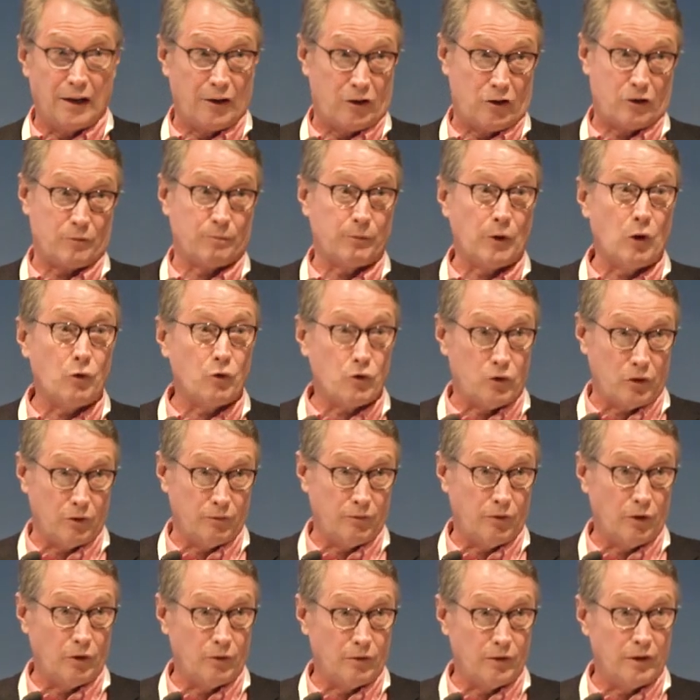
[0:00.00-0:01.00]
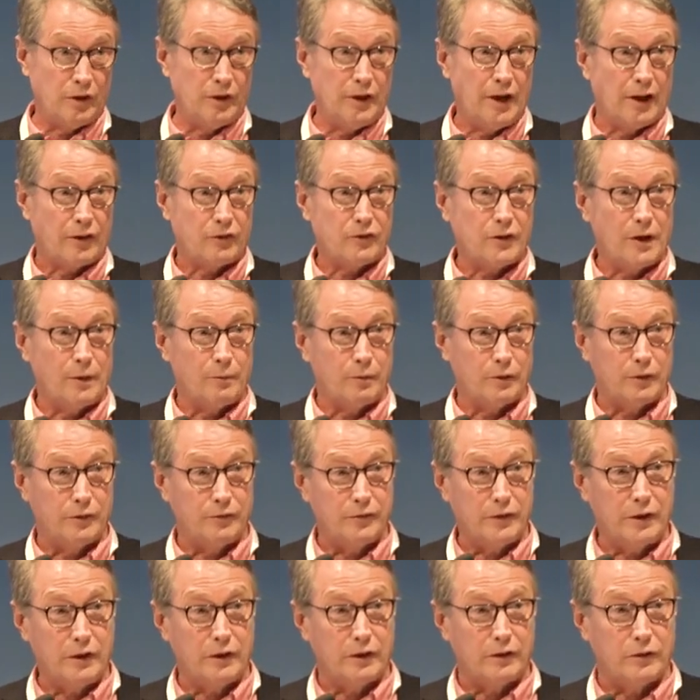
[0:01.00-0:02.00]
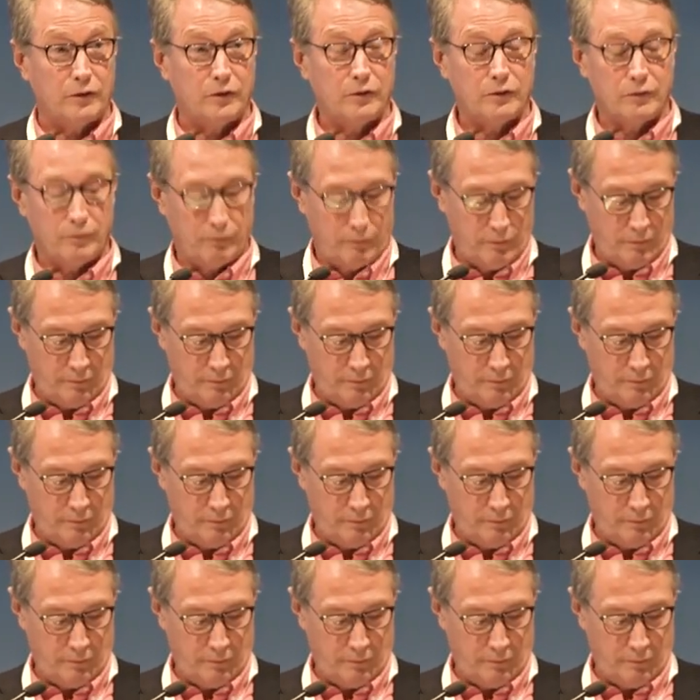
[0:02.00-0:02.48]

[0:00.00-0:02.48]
explosive over the next couple of years.